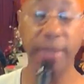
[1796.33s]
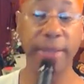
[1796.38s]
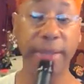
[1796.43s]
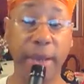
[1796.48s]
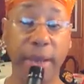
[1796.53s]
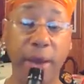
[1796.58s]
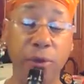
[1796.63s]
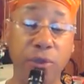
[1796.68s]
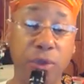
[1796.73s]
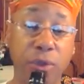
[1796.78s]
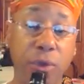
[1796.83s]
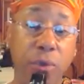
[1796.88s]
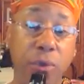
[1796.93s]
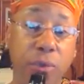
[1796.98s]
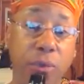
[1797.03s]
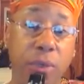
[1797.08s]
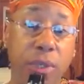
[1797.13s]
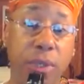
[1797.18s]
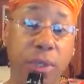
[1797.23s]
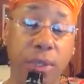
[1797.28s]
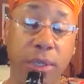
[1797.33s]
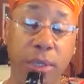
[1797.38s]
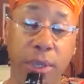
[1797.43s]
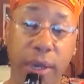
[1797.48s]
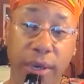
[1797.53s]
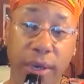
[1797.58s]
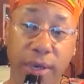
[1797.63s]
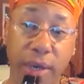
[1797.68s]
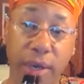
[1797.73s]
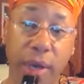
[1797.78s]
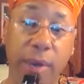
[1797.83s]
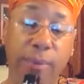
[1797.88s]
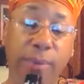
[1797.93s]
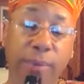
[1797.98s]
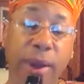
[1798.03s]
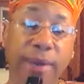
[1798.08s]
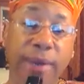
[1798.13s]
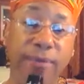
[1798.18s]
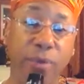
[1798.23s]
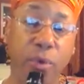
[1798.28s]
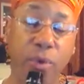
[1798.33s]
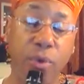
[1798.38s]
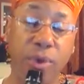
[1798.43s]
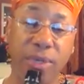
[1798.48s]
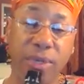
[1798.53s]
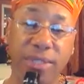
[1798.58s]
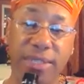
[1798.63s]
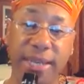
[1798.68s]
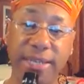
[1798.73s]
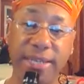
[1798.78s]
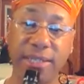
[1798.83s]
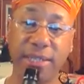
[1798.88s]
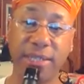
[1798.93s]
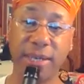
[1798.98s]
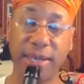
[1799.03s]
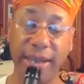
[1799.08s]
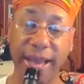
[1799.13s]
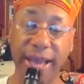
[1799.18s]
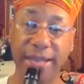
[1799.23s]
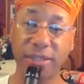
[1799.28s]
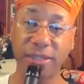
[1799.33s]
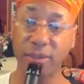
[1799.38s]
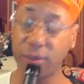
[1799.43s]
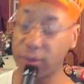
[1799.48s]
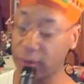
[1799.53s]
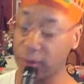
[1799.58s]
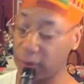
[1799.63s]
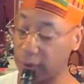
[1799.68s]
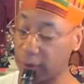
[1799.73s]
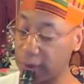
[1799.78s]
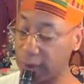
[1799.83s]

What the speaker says: and also a non-profit organization, the National